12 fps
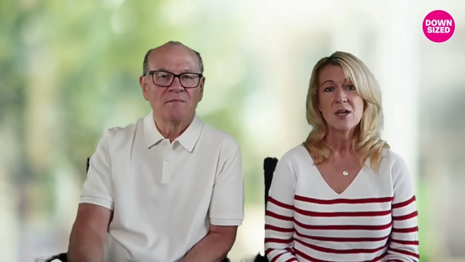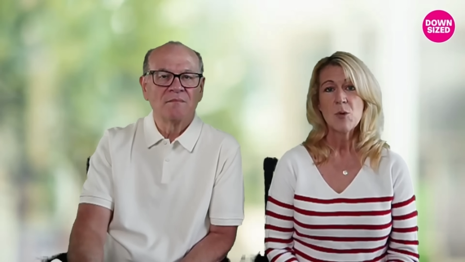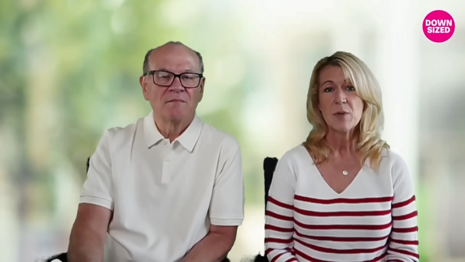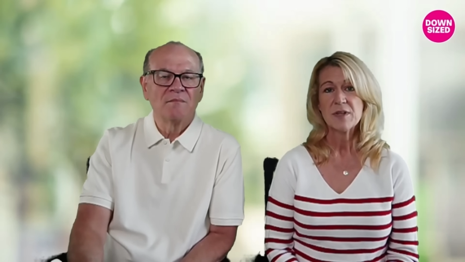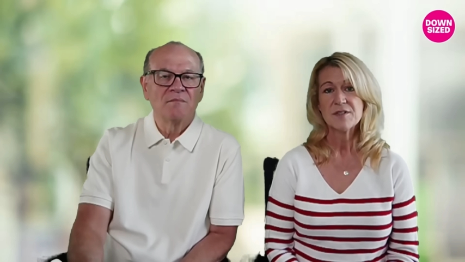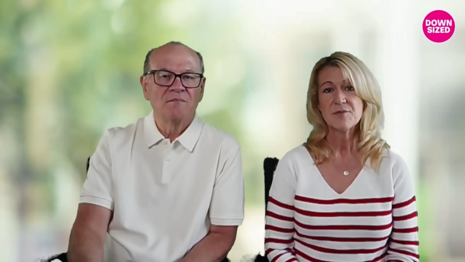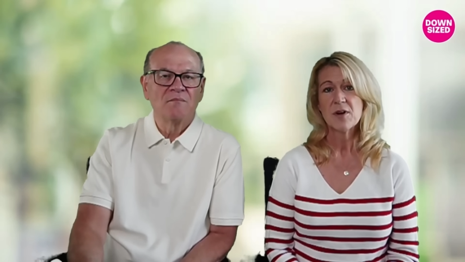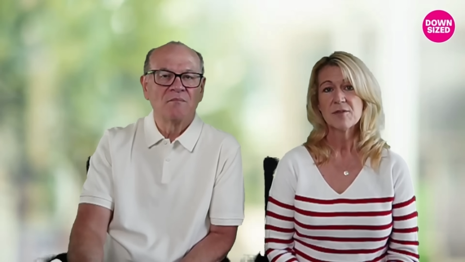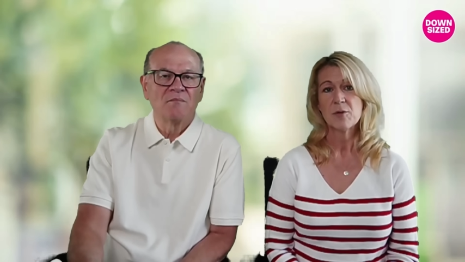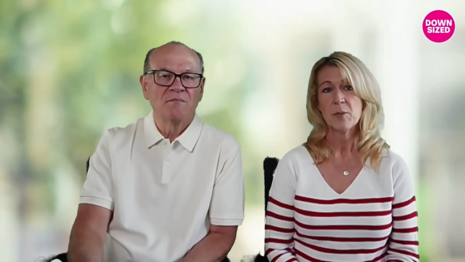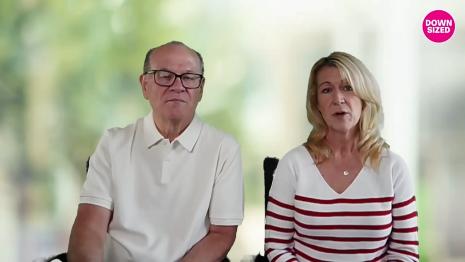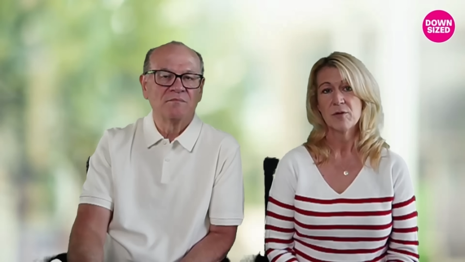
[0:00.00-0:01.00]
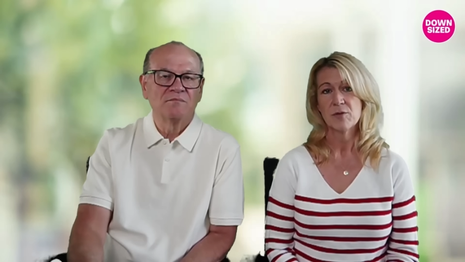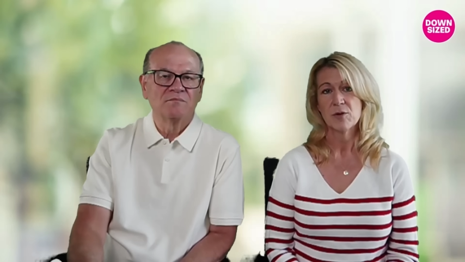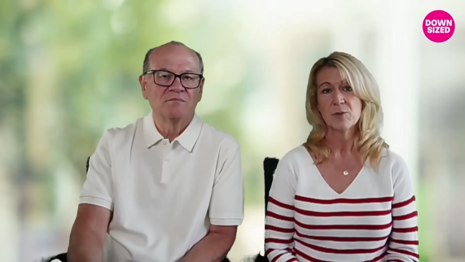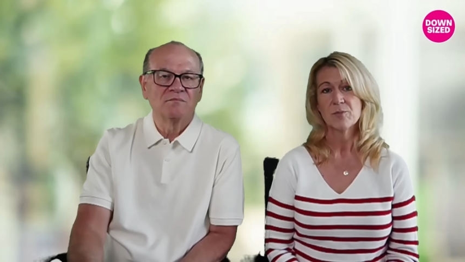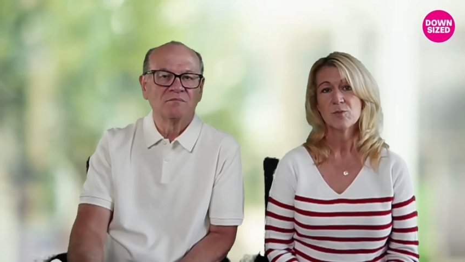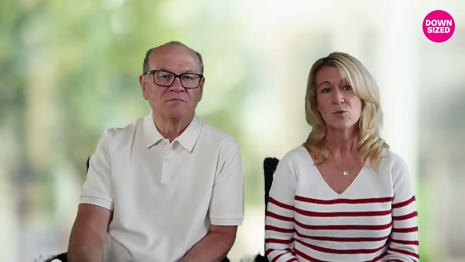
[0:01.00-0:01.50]
Speaker 1: but it's far from over.
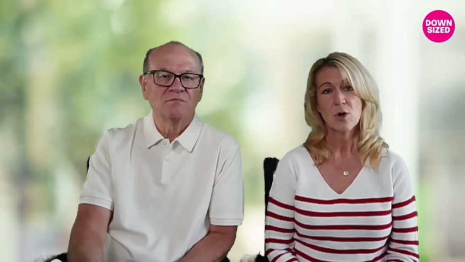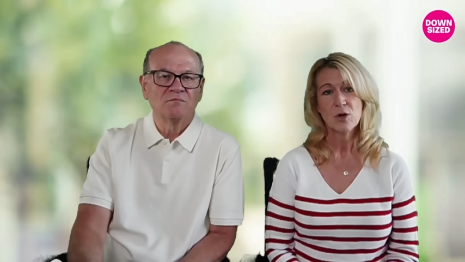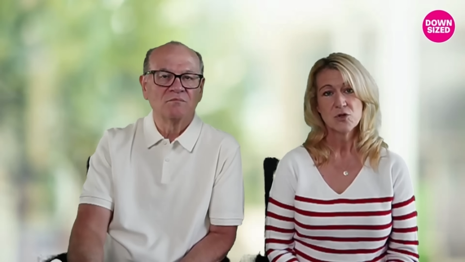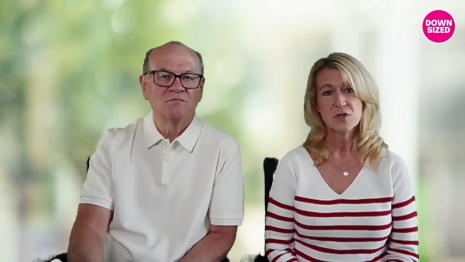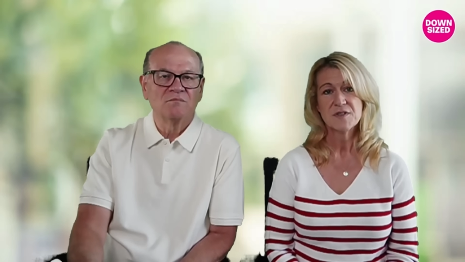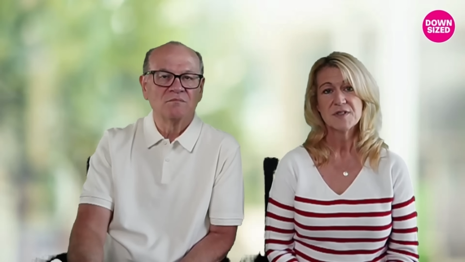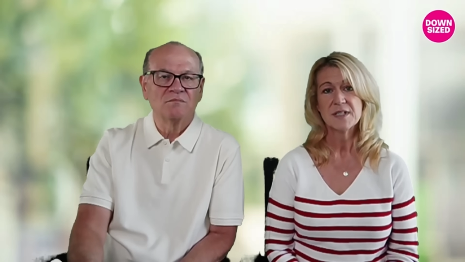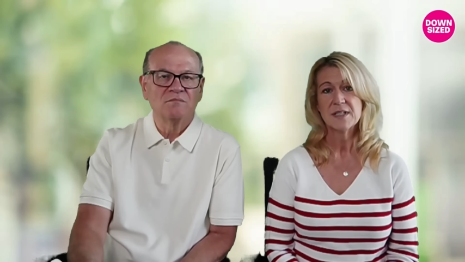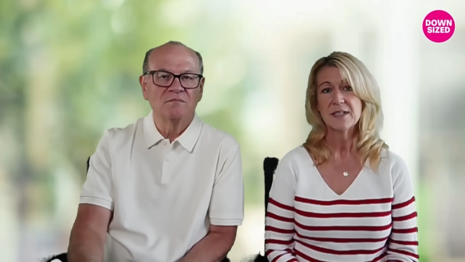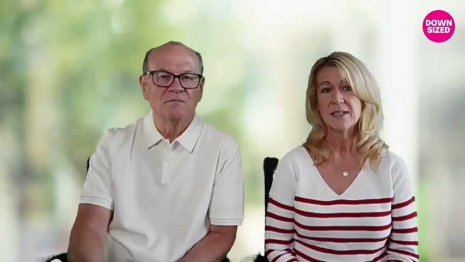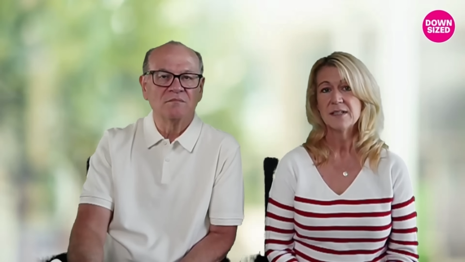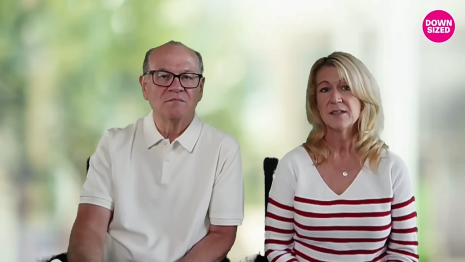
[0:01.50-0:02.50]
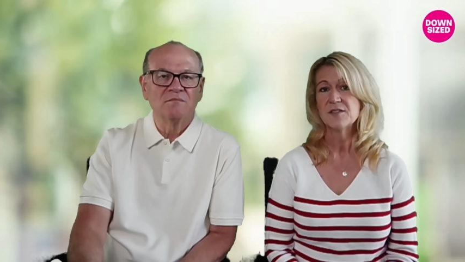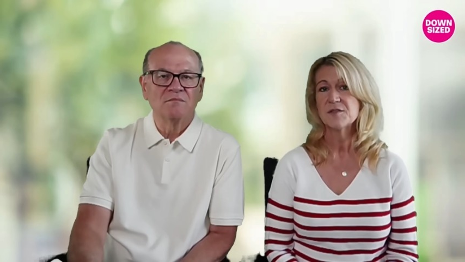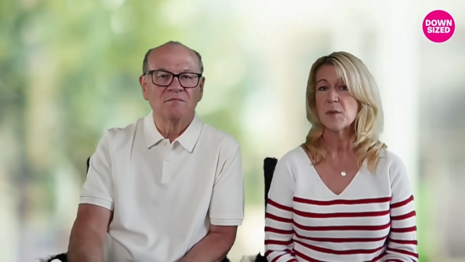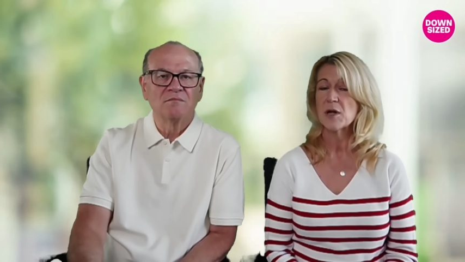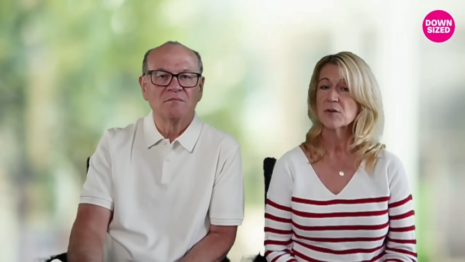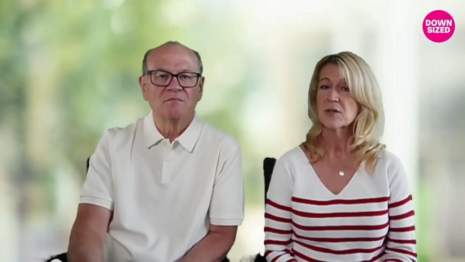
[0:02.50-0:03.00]
Roche is still in,
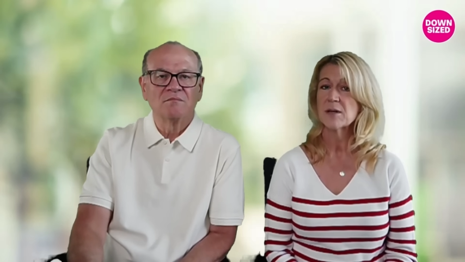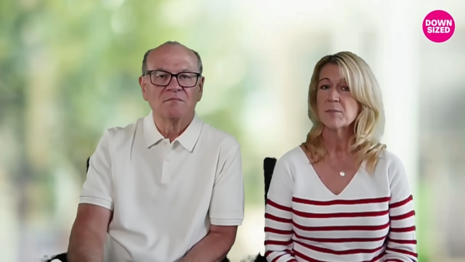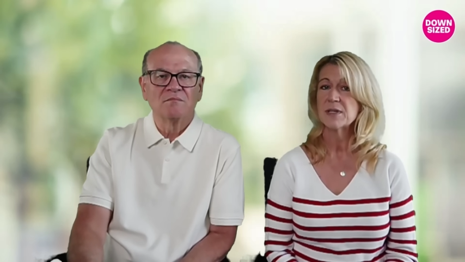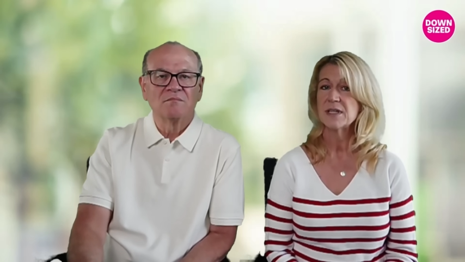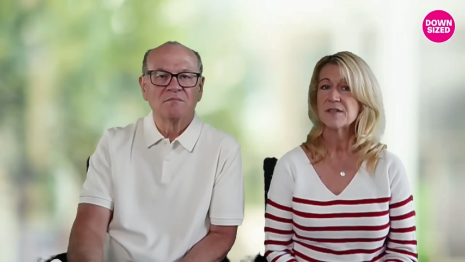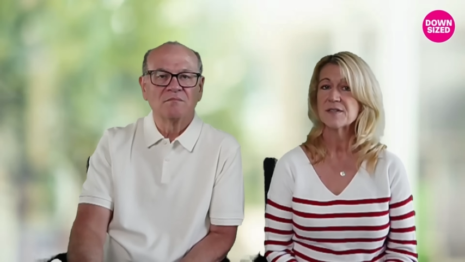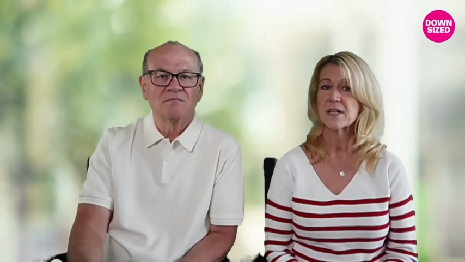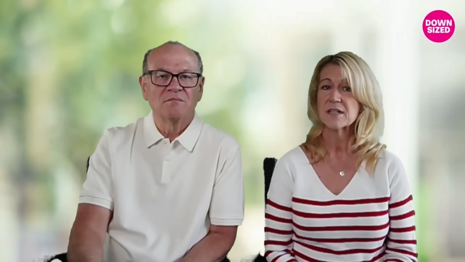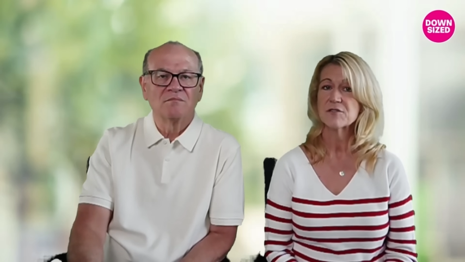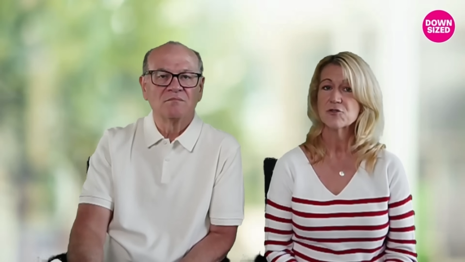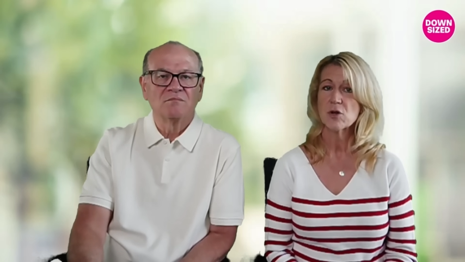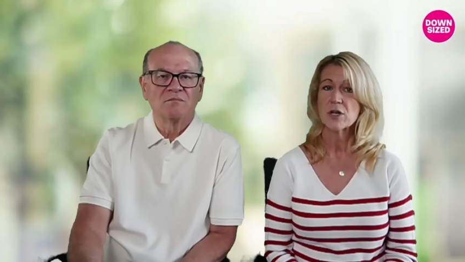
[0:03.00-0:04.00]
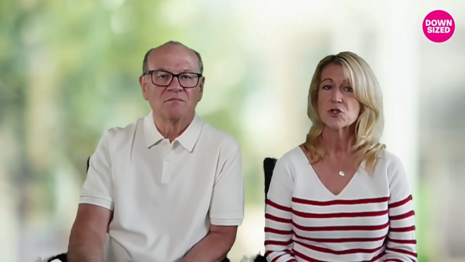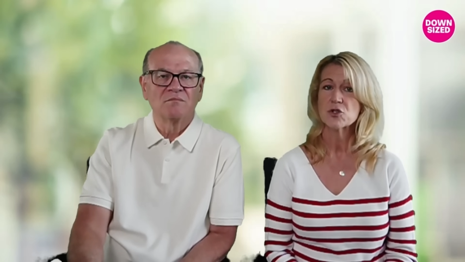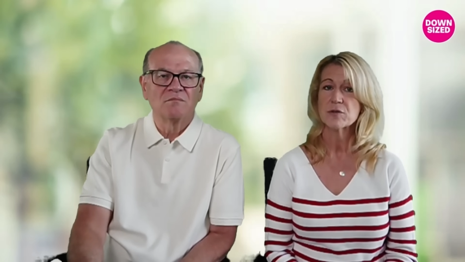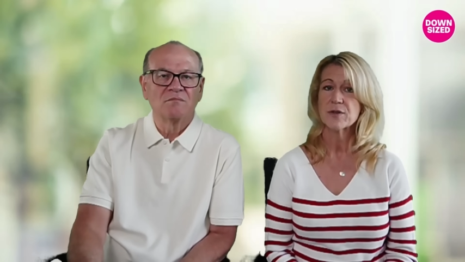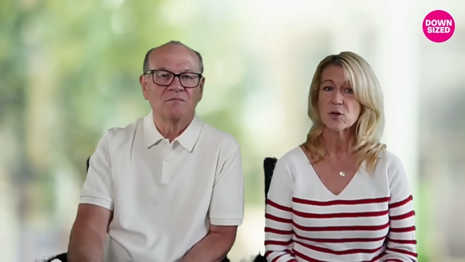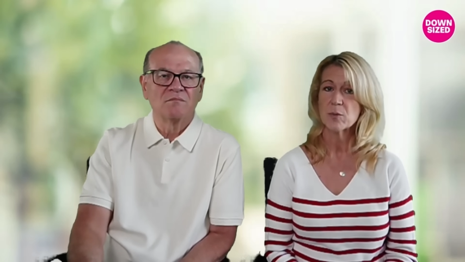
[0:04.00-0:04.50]
smaller companies like Structure
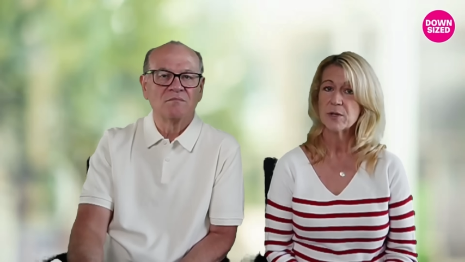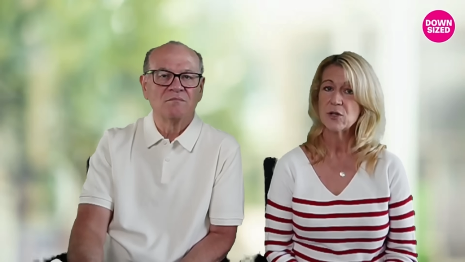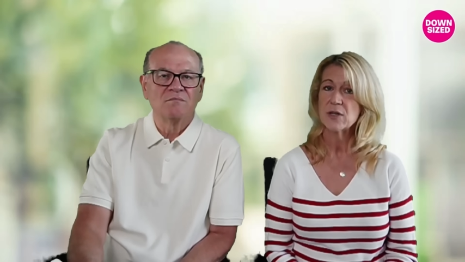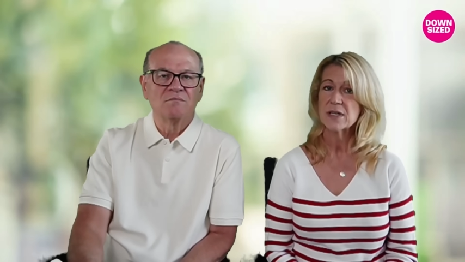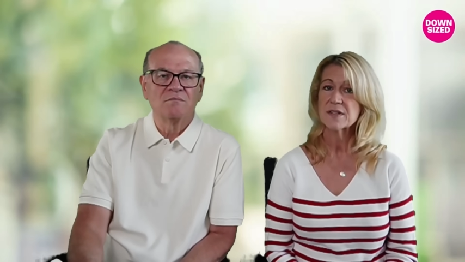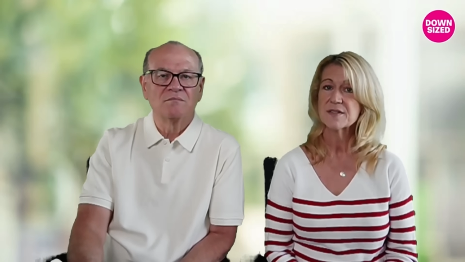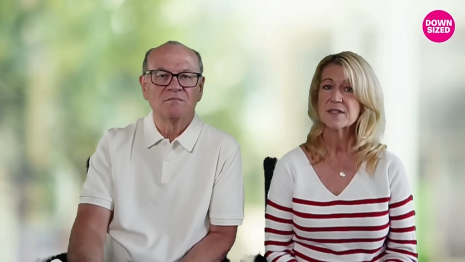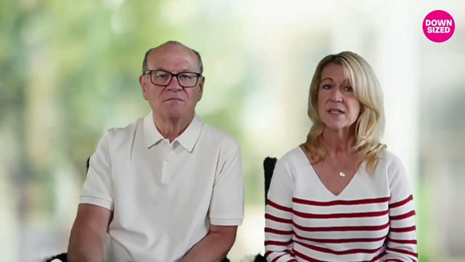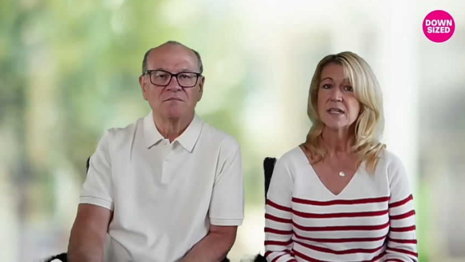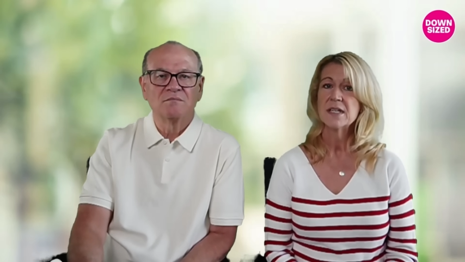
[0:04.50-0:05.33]
Therapeutics,